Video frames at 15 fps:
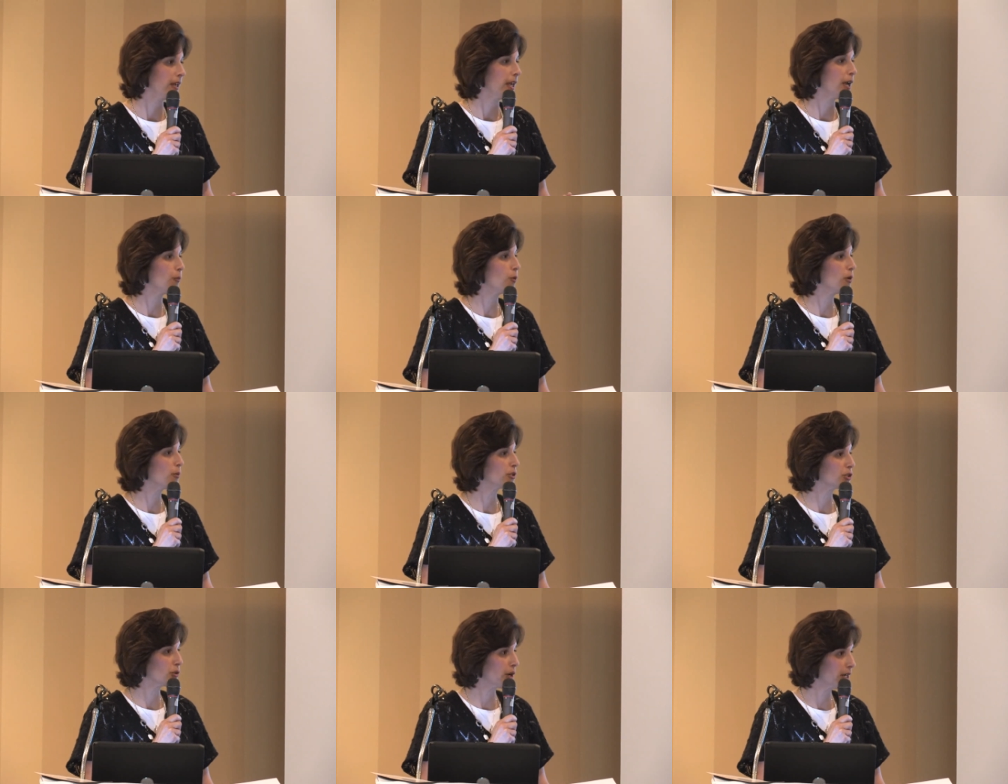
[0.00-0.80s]
And what
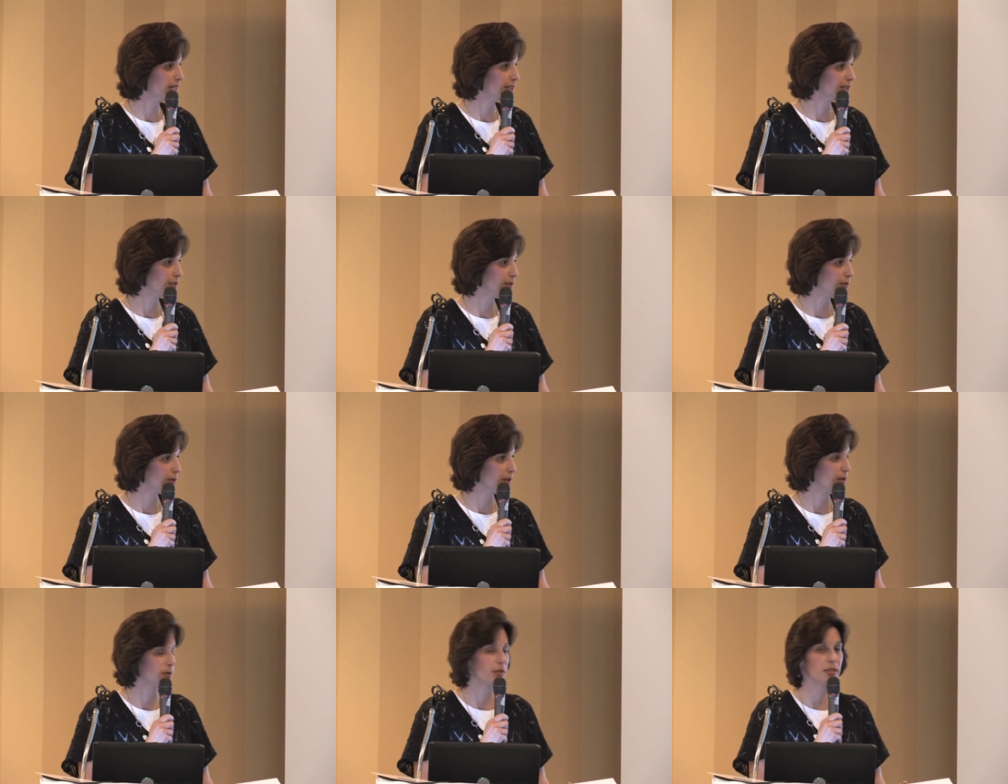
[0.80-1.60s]
we're trying to do,
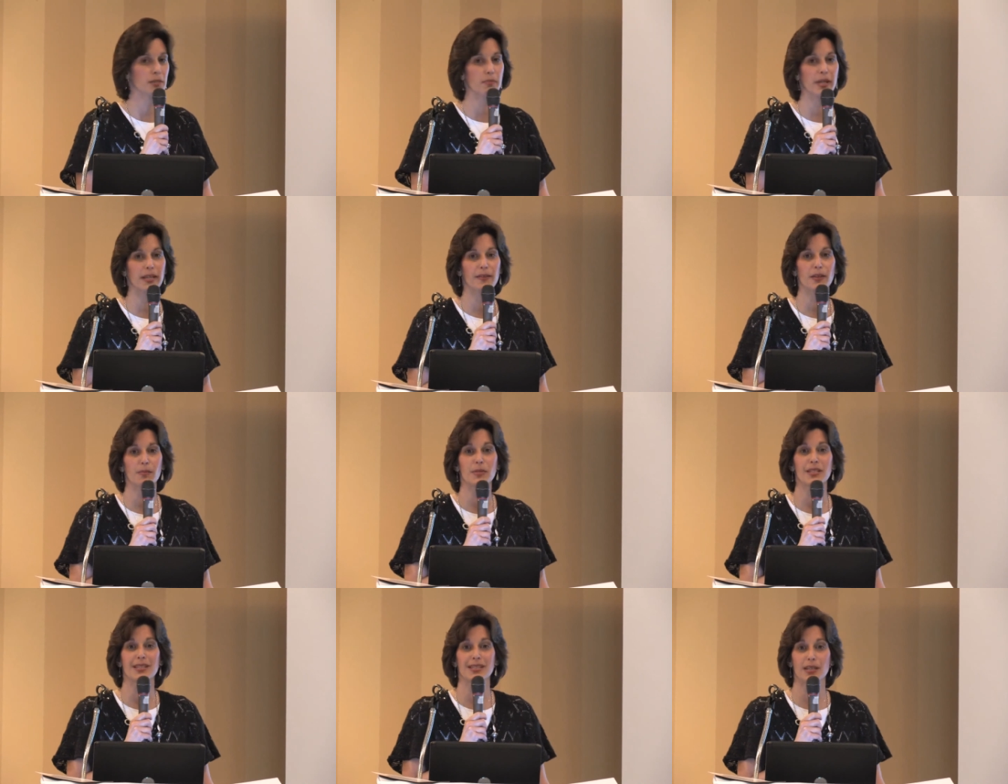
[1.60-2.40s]
though, is make
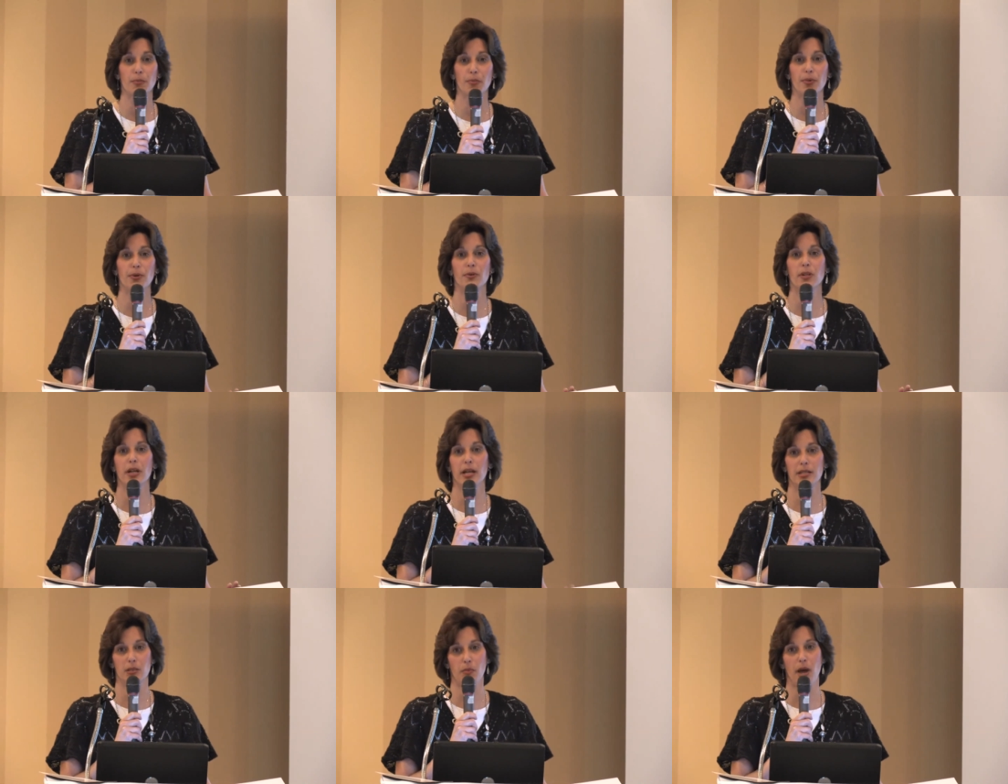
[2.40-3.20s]
them as simple
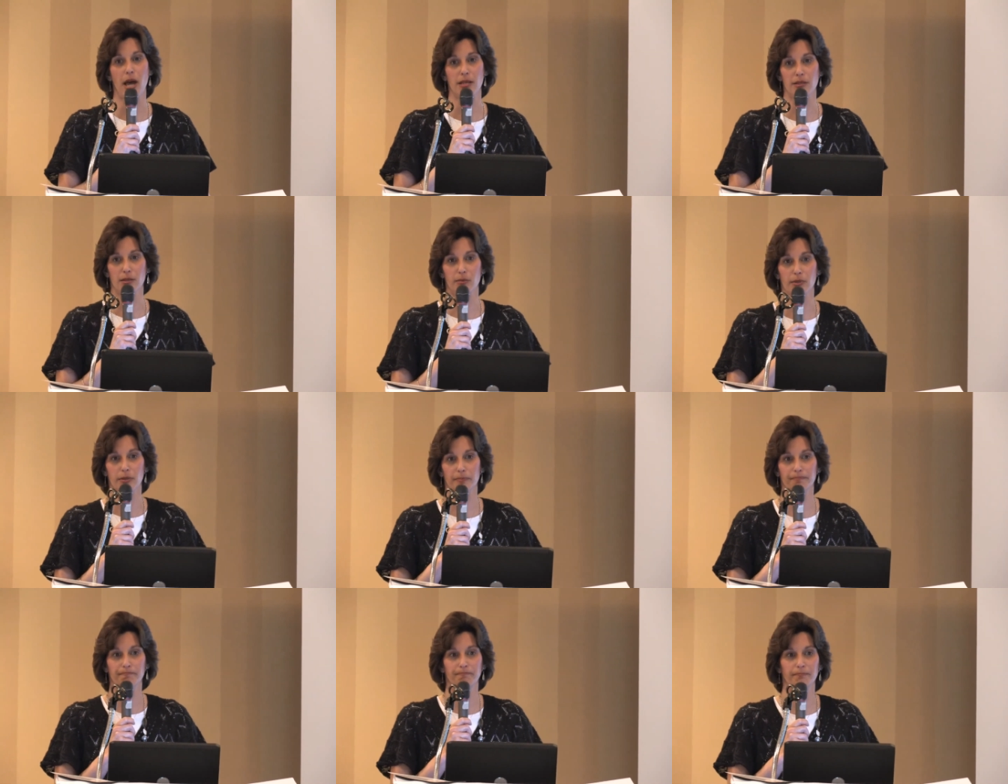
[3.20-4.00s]
as possible.